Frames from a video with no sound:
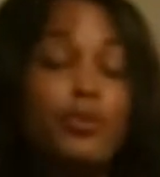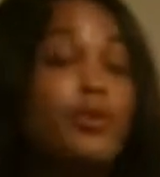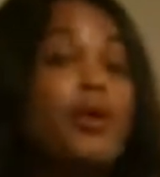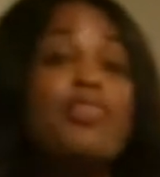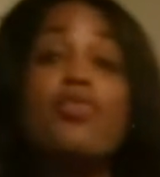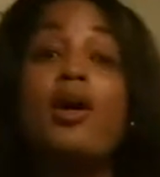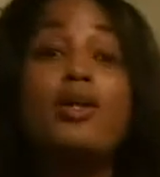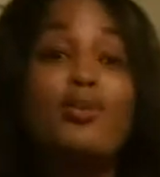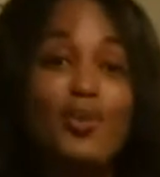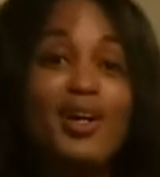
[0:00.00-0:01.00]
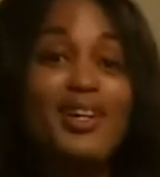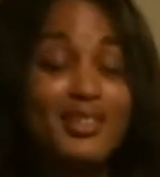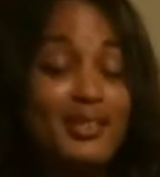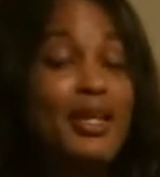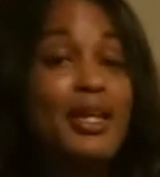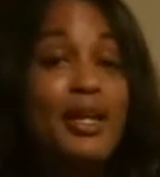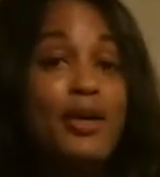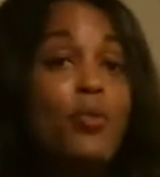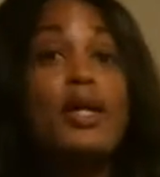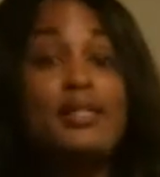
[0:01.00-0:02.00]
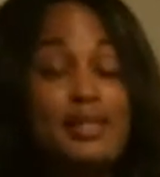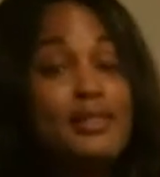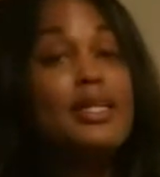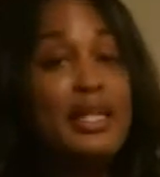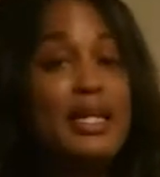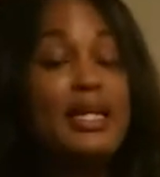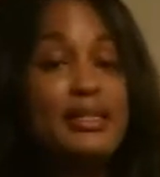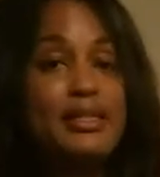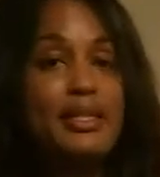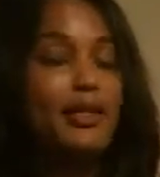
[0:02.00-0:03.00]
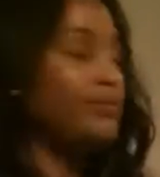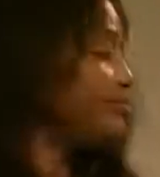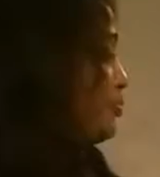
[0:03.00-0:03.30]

Whether I thought it was, wasn't, it did.